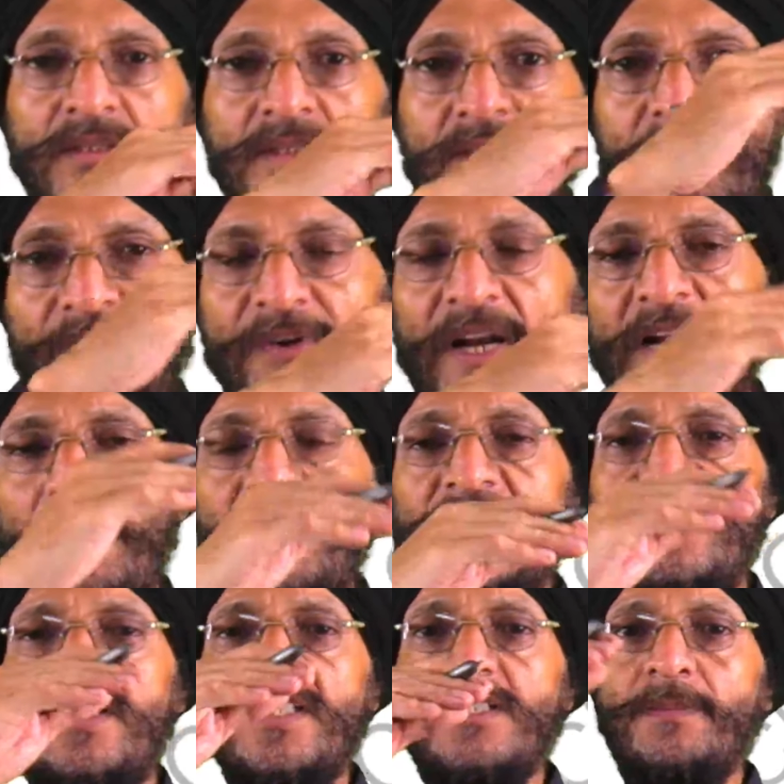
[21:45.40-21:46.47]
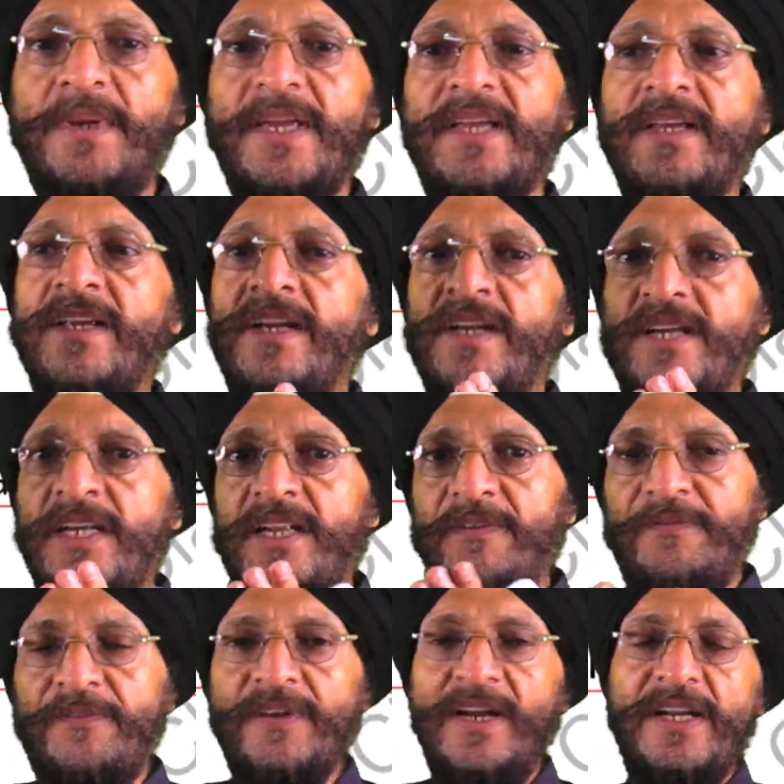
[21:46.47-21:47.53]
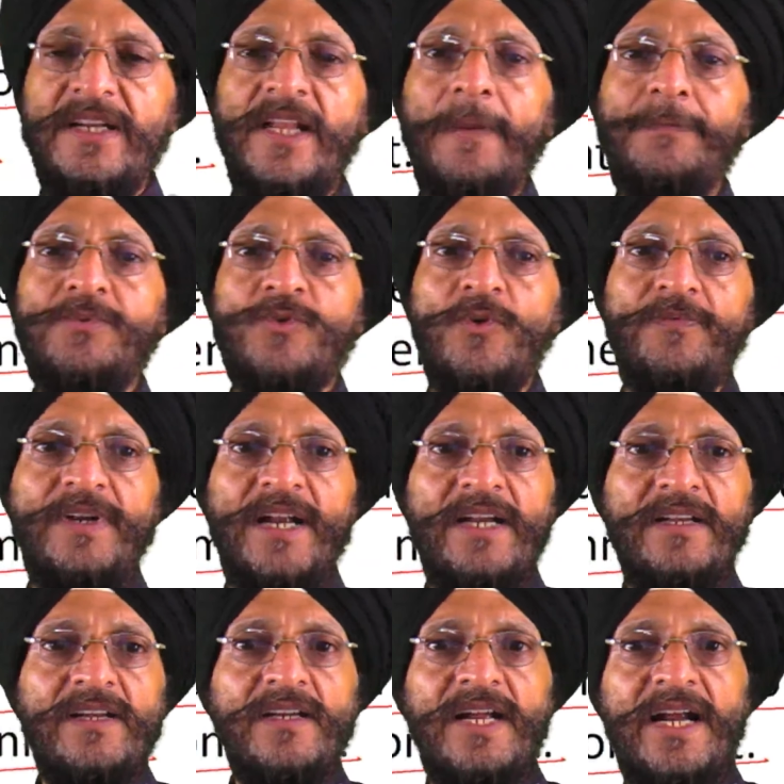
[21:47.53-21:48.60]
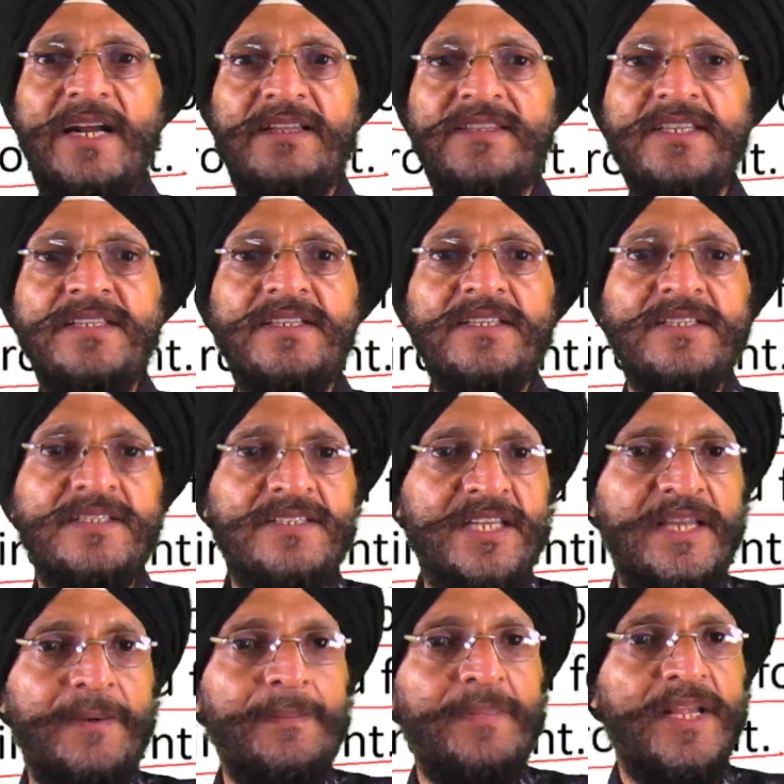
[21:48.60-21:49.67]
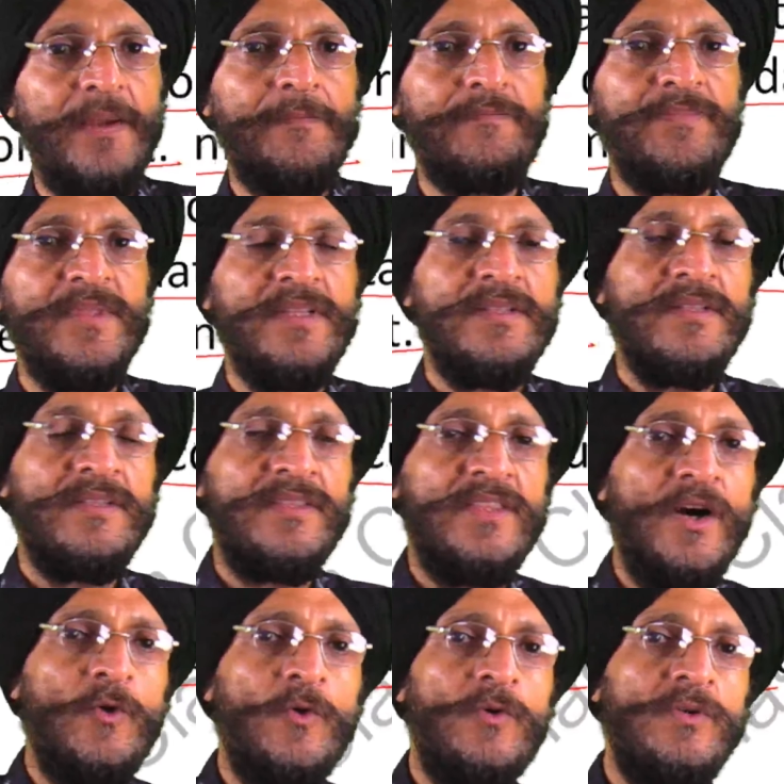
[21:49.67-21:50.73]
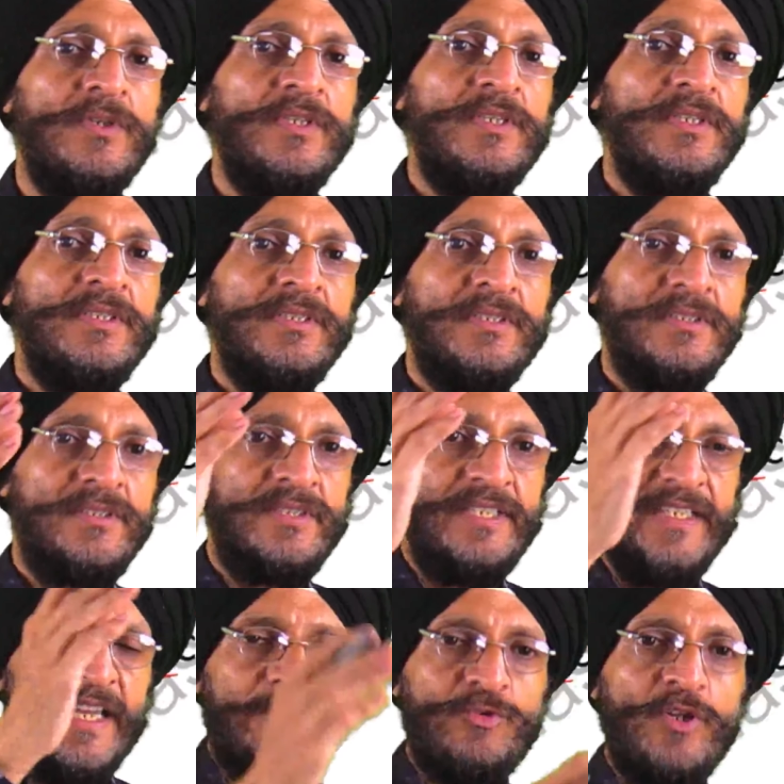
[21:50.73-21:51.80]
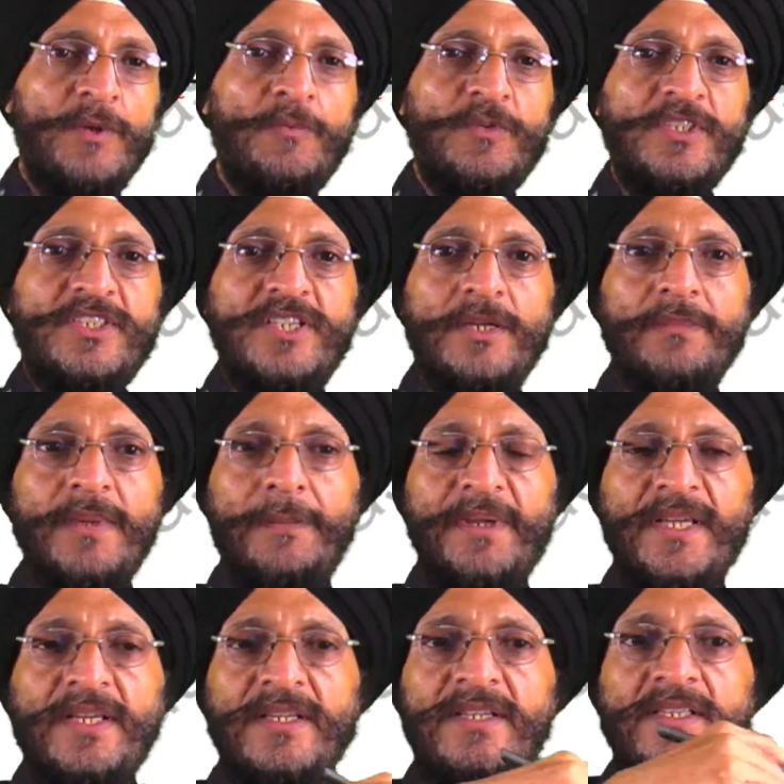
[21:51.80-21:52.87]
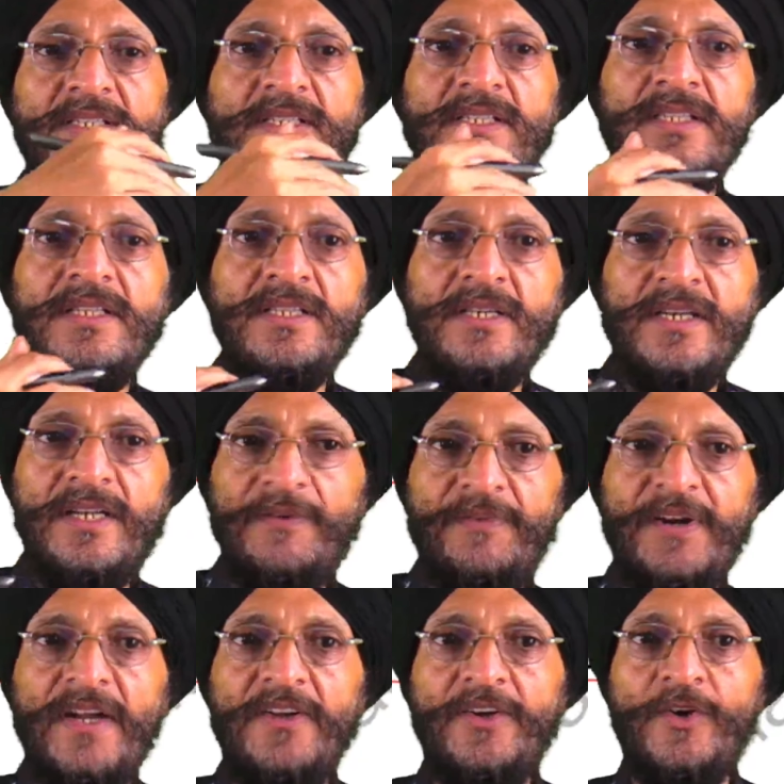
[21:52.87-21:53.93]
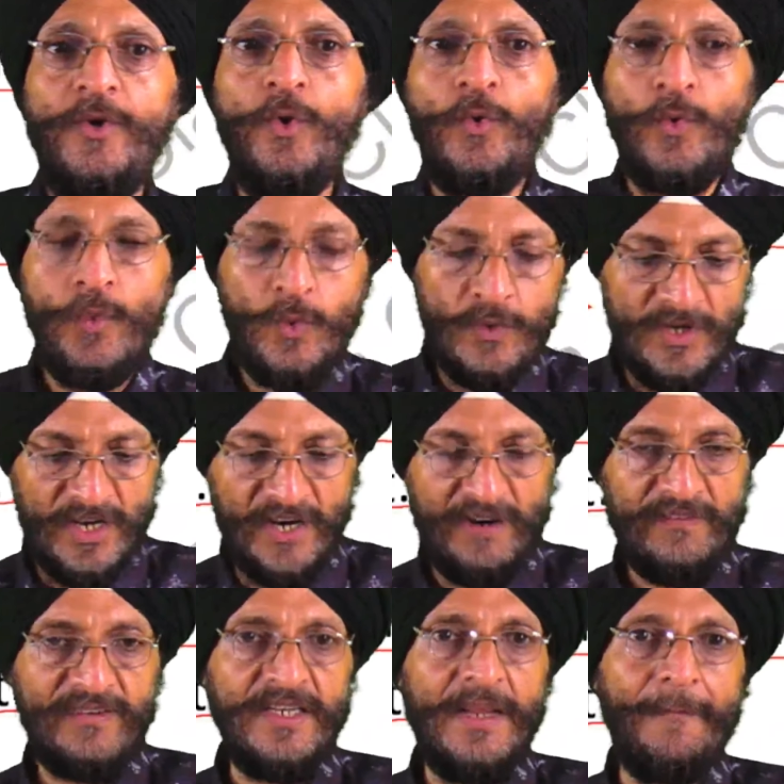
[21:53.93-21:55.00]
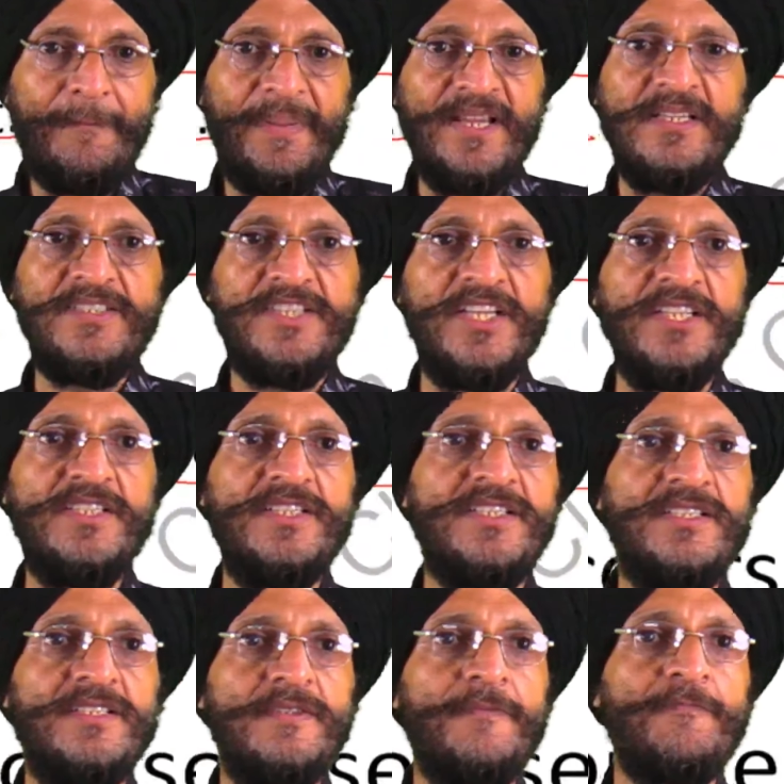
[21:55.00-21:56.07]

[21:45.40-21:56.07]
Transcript: different persons may different types of data at the same time, though the actual position may be different due to overlapping changes.